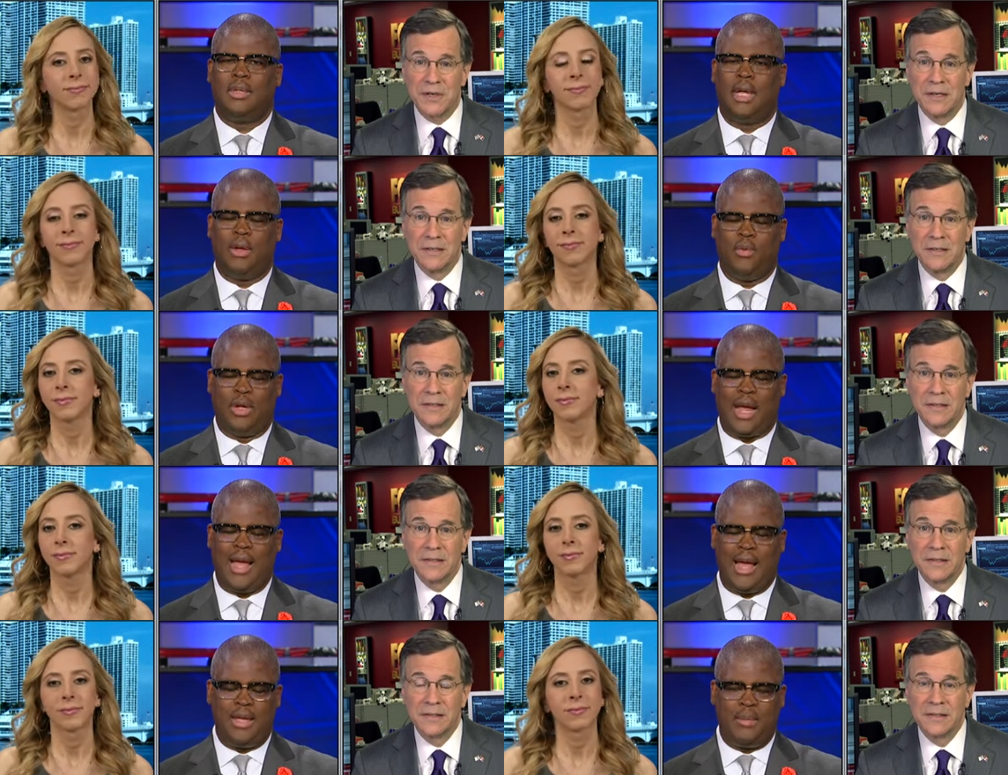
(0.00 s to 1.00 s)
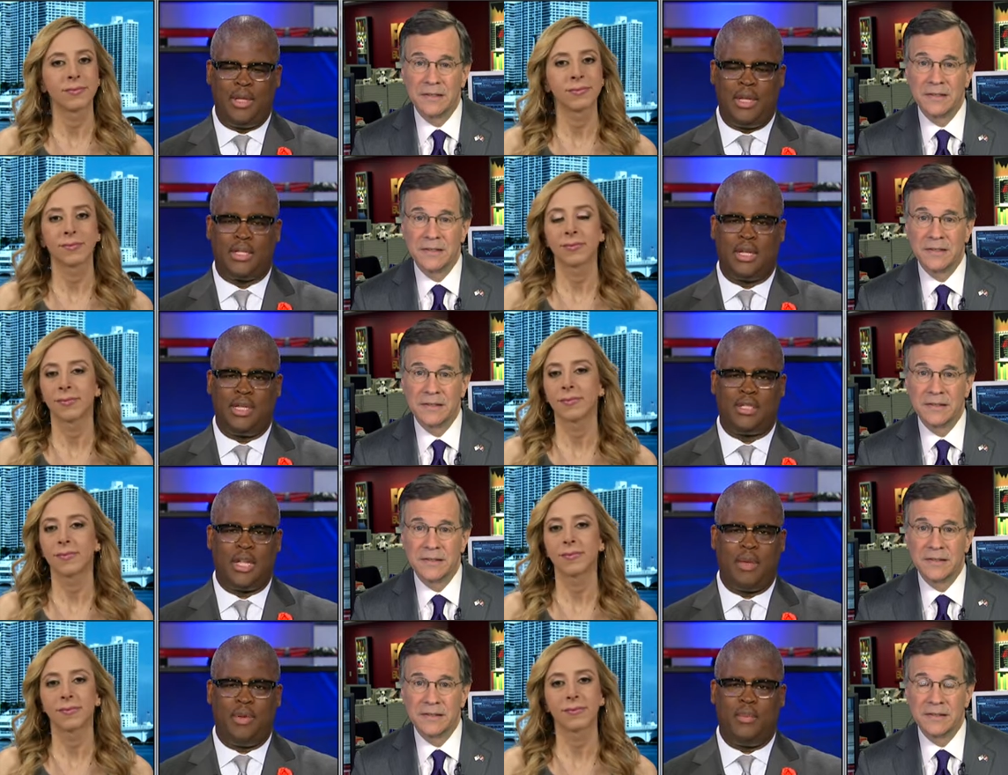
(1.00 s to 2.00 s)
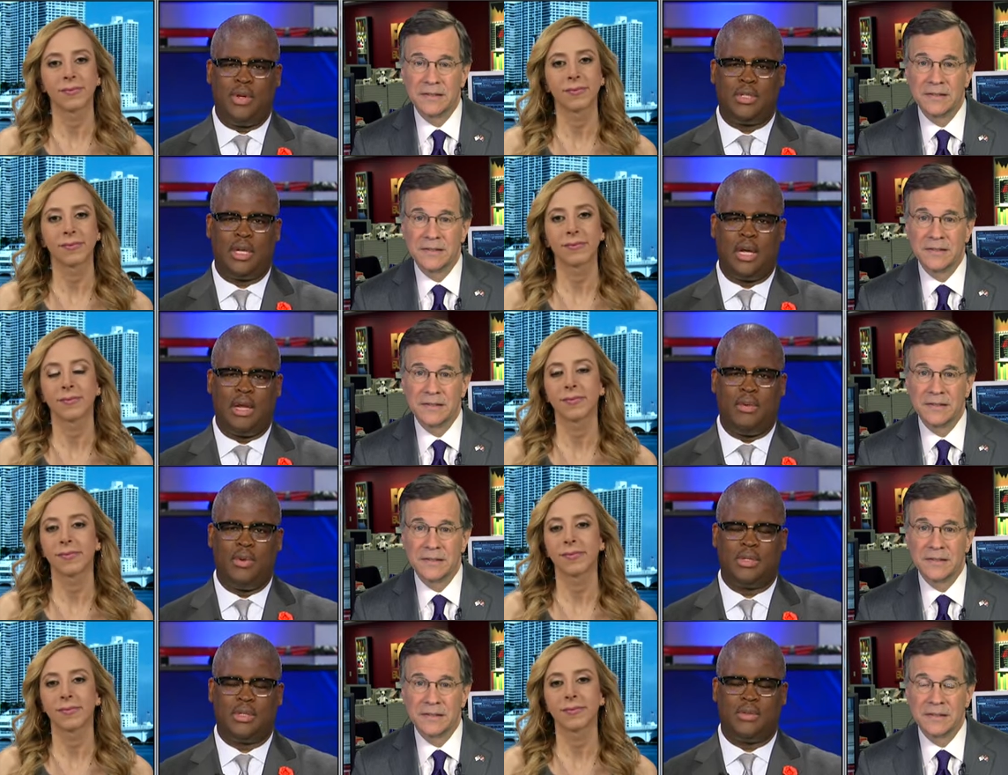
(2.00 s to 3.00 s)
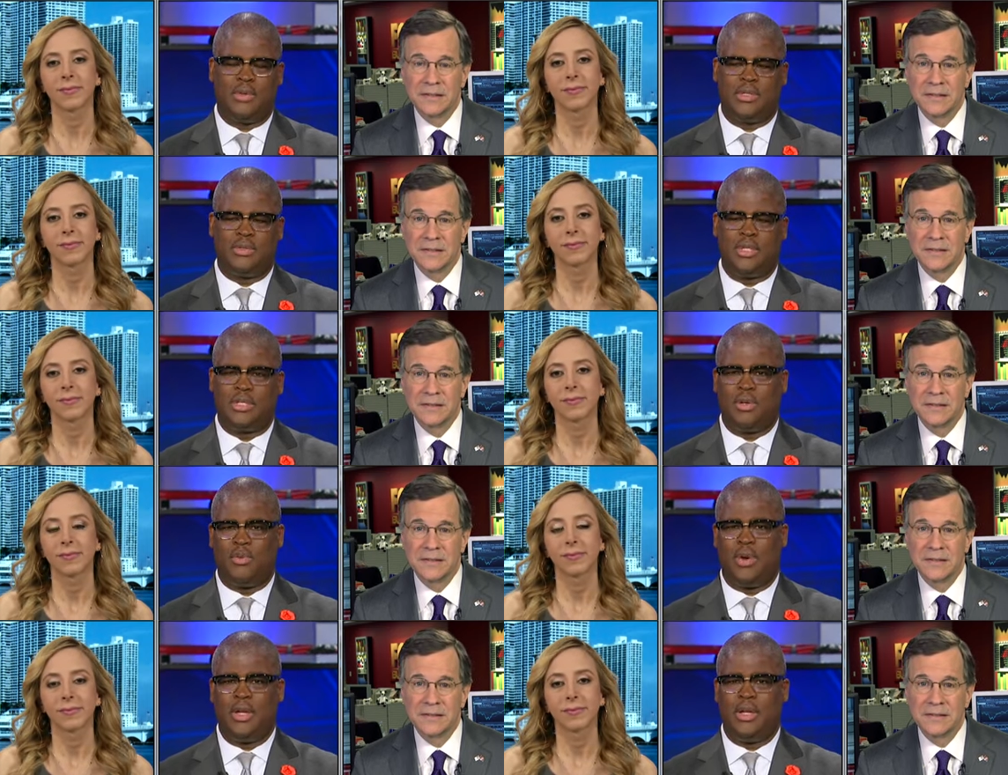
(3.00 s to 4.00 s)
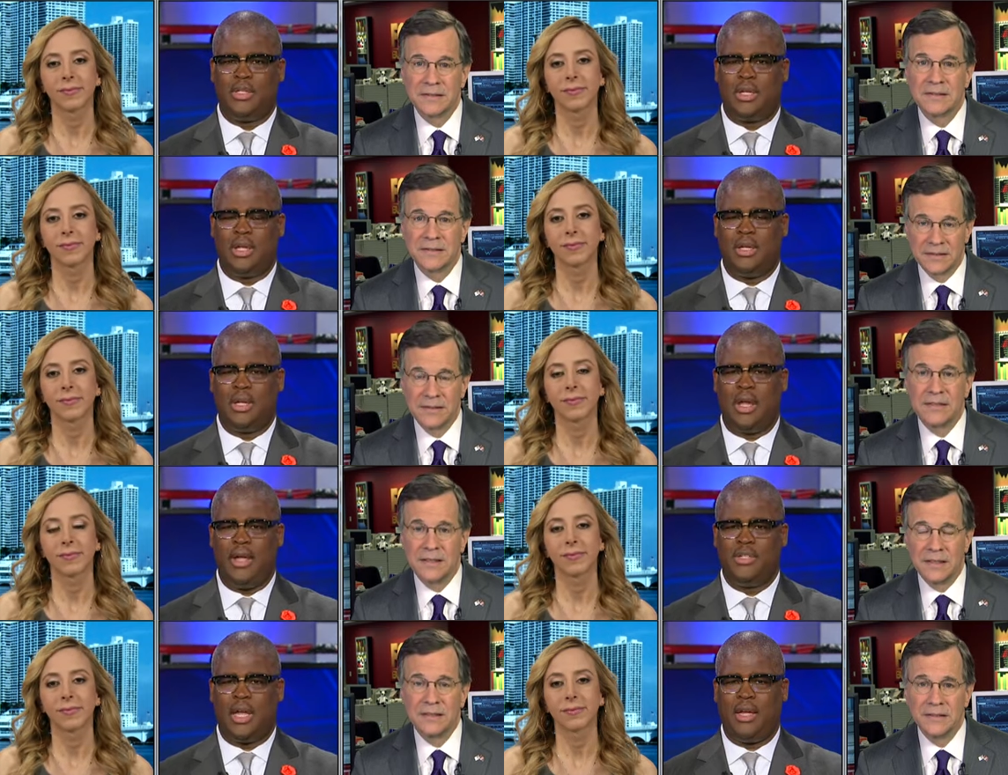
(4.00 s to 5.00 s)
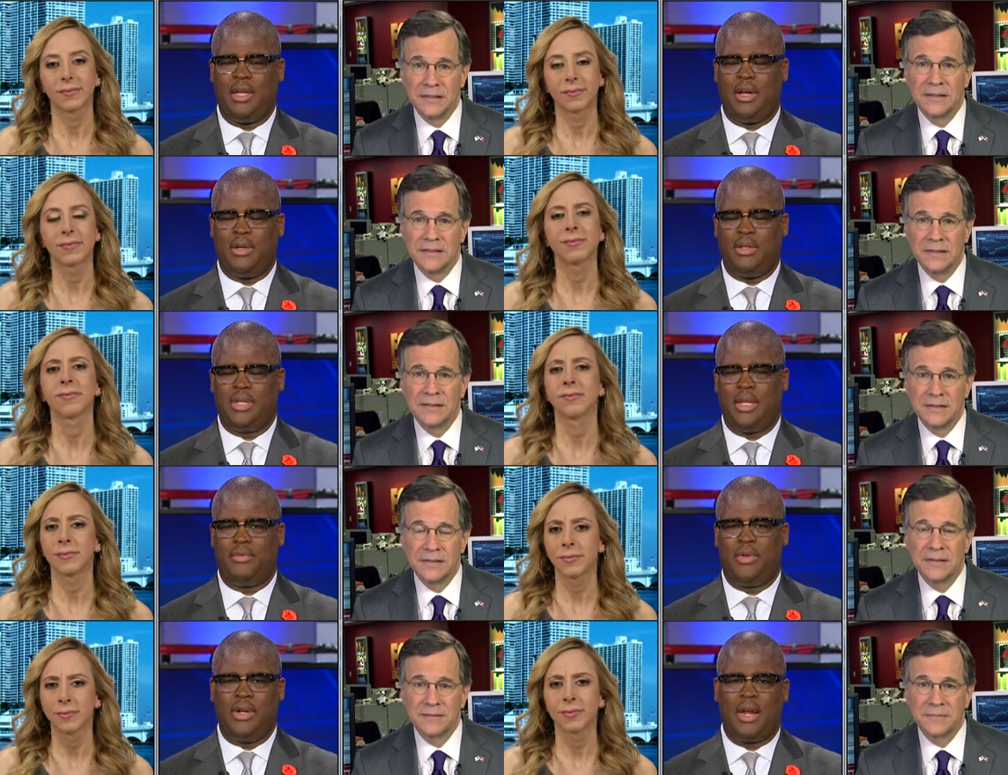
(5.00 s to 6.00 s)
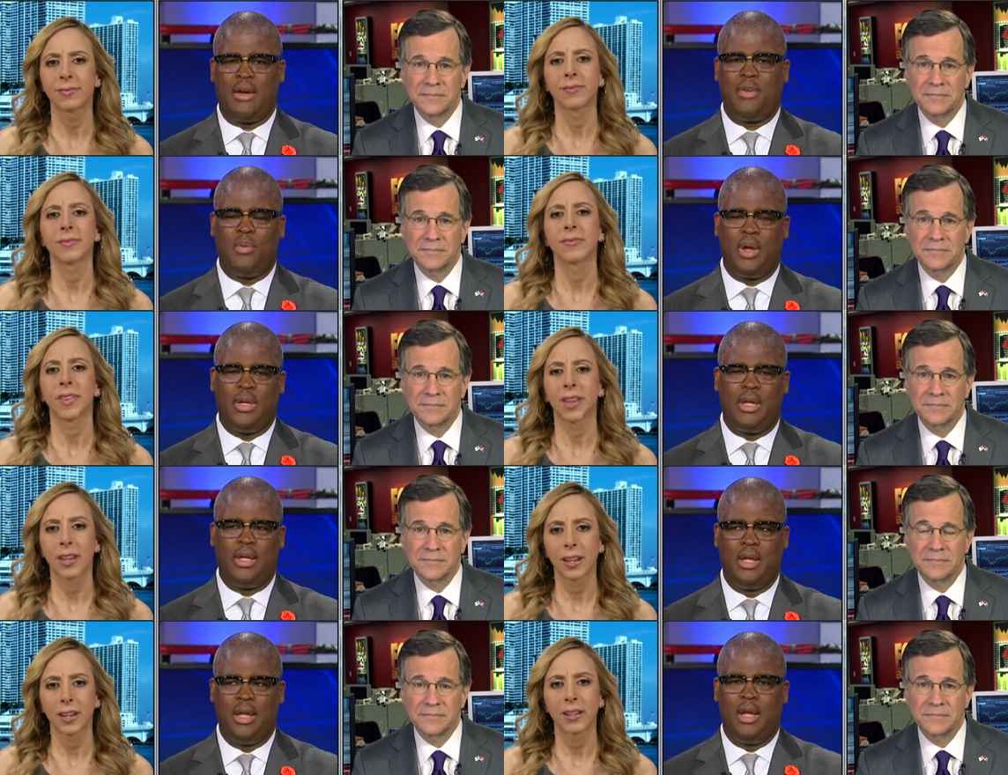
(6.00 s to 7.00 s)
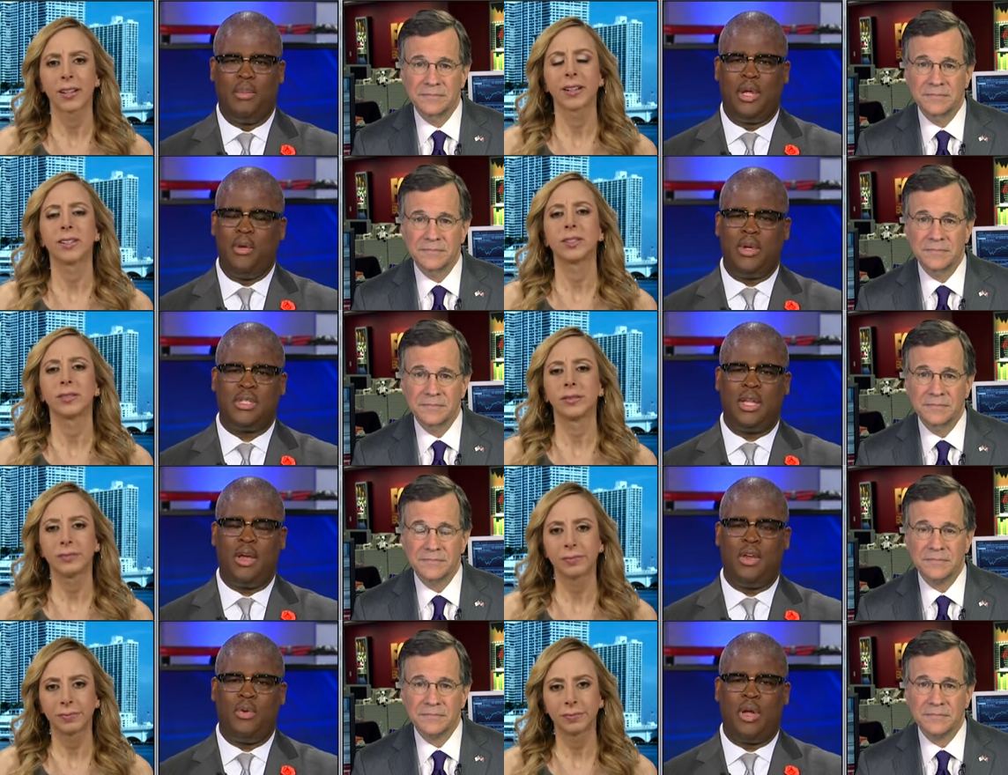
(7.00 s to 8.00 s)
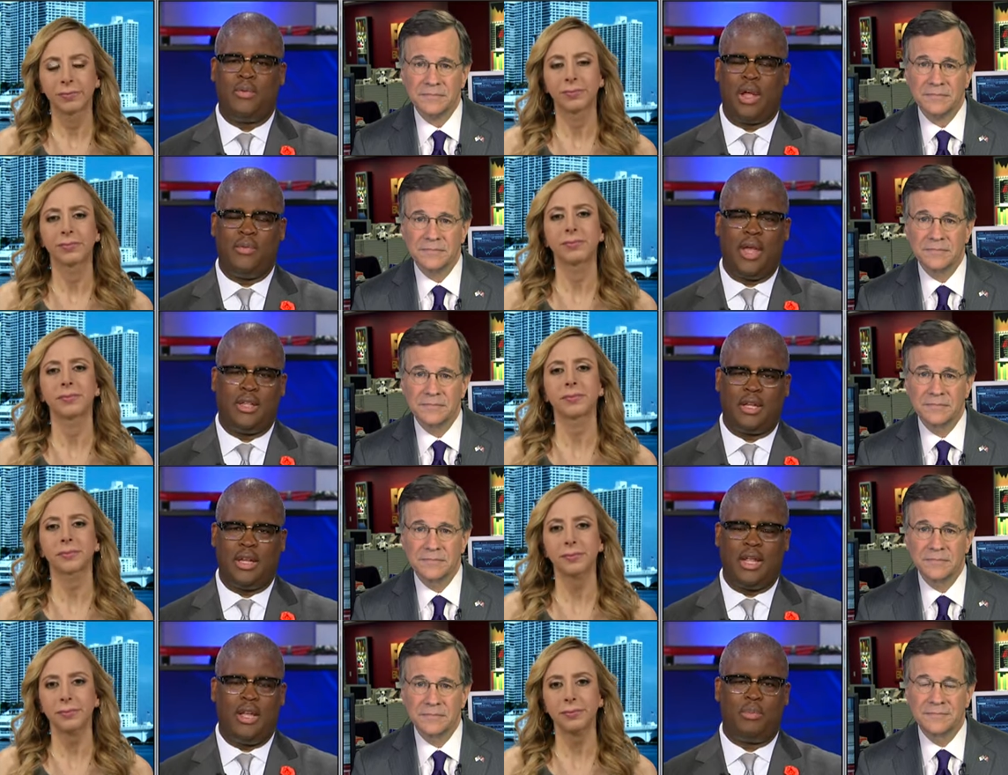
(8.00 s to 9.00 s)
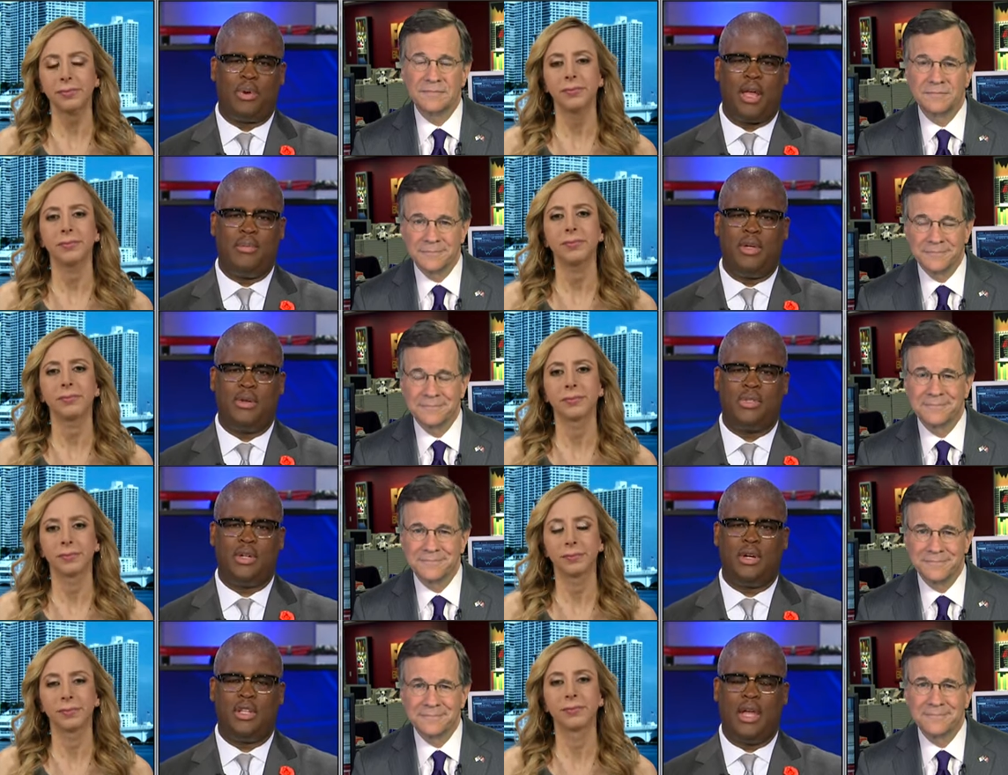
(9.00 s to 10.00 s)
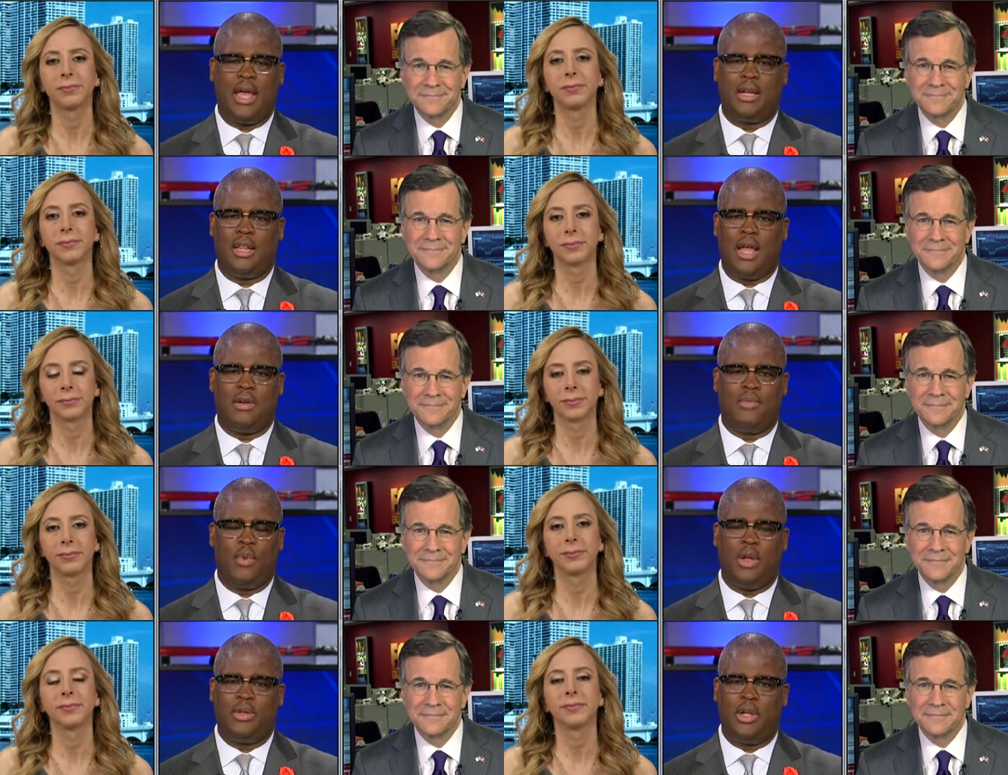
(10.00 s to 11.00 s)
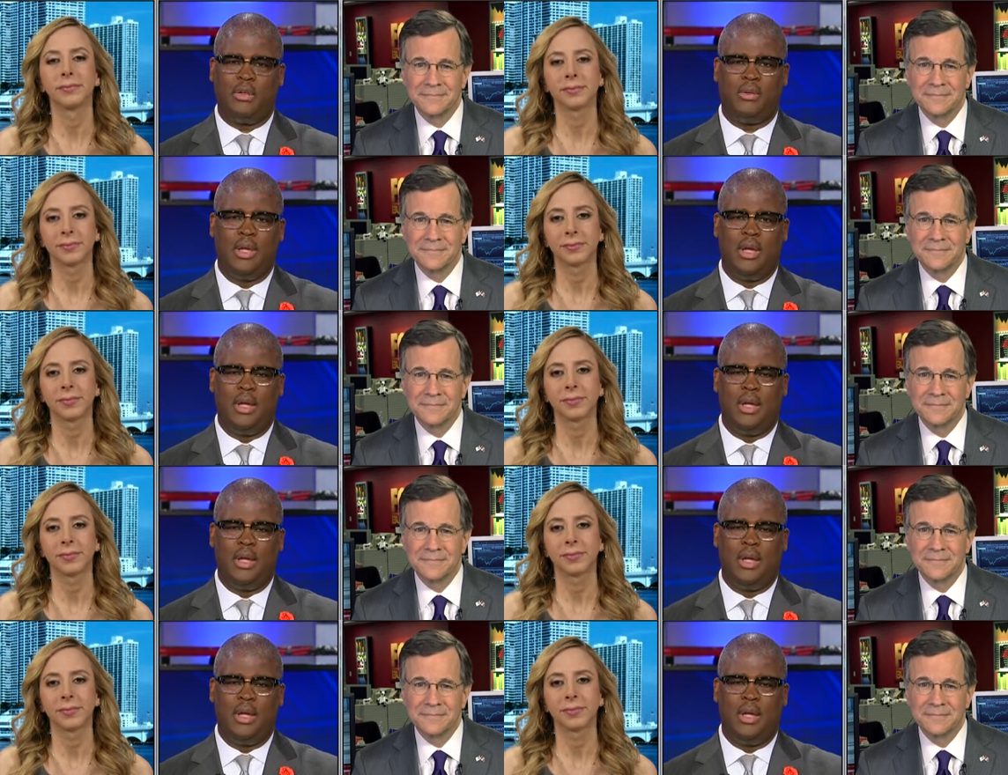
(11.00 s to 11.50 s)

Speaker 1: Yeah, it would. I, I mean, listen, his statement was uh, was was just horrendous. Uh, uh AJ, you know, it, it offended everyone, uh, but he wasn't the only one, right? We had the Canadian Prime Minister. You had a lot of well-known